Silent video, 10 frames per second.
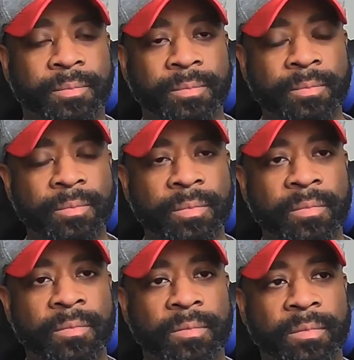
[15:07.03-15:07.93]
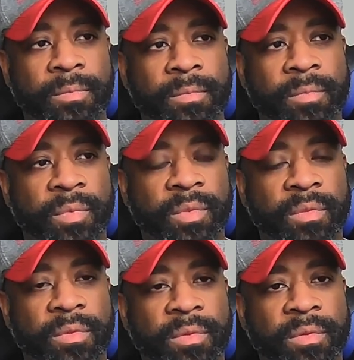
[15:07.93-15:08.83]

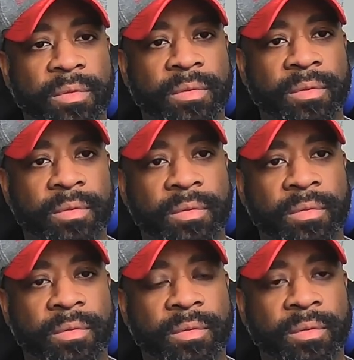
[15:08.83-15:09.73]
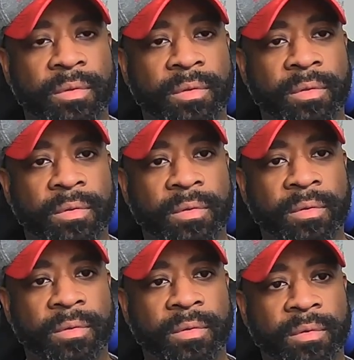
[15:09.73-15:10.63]

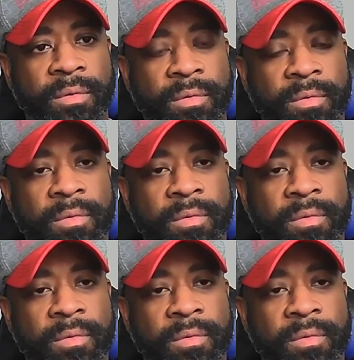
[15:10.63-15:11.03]
This person isn't speaking.